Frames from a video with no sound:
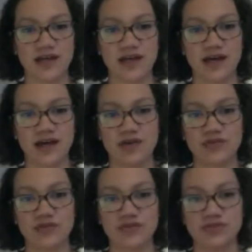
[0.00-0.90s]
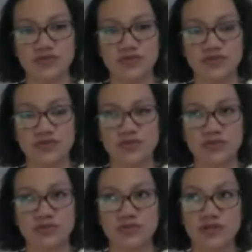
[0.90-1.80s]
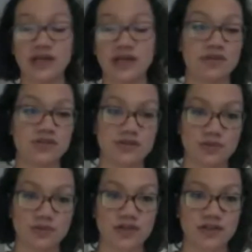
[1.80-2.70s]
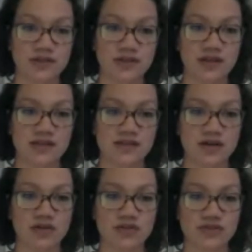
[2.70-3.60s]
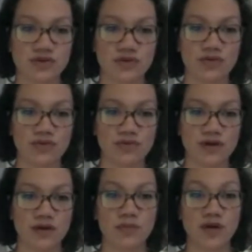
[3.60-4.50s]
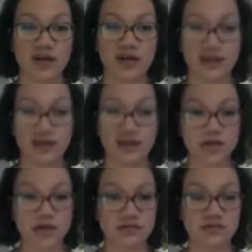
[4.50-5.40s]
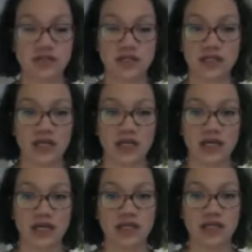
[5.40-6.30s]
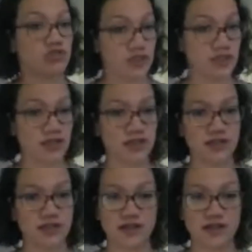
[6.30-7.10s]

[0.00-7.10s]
how to create original work that's also marketable, aka trendy.